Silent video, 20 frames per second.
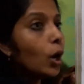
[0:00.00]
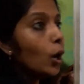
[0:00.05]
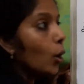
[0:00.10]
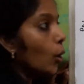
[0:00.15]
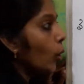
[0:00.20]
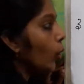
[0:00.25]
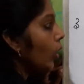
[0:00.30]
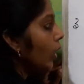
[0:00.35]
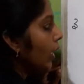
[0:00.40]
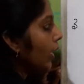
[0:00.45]

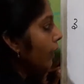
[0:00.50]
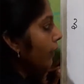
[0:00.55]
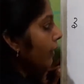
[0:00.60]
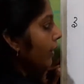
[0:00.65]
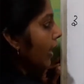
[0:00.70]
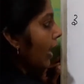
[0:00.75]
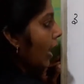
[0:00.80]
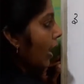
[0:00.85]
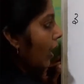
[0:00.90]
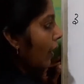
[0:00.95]
Only we
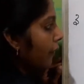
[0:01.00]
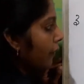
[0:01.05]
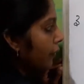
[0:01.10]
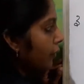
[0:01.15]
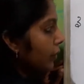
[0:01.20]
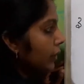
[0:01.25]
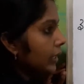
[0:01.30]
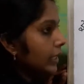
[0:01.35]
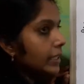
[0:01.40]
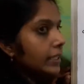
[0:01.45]
have
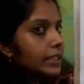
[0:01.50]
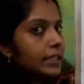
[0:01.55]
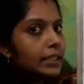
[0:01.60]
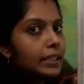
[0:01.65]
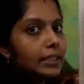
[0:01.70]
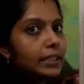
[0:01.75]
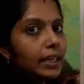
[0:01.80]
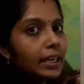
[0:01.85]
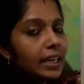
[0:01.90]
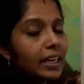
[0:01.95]
to consider
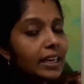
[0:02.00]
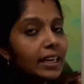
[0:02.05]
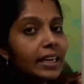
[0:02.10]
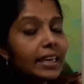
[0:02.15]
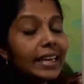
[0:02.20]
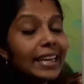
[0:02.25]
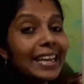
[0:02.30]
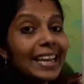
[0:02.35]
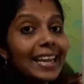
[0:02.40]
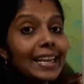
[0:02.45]
the
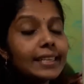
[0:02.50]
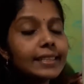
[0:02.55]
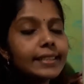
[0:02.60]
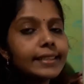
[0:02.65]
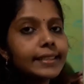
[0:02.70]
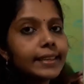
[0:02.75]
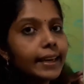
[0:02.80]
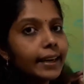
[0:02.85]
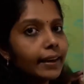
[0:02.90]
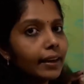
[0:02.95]

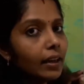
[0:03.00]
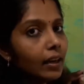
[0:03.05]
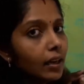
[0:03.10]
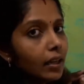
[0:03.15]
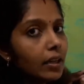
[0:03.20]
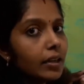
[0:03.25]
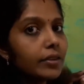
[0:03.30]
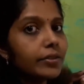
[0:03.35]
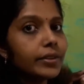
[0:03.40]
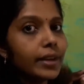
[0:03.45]

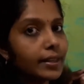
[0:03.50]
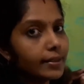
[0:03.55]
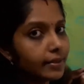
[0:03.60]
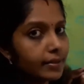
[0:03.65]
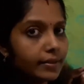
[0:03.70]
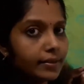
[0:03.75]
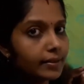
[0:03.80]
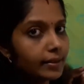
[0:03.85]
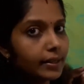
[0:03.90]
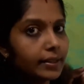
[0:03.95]
external
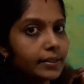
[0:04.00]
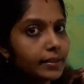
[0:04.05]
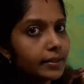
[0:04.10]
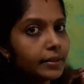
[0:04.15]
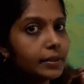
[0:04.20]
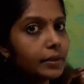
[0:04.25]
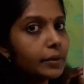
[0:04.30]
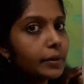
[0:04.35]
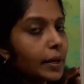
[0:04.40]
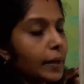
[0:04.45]
resistance.
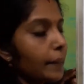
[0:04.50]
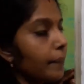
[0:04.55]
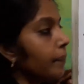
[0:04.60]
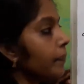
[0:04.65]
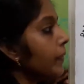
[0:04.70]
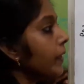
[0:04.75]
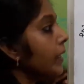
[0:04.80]
Okay.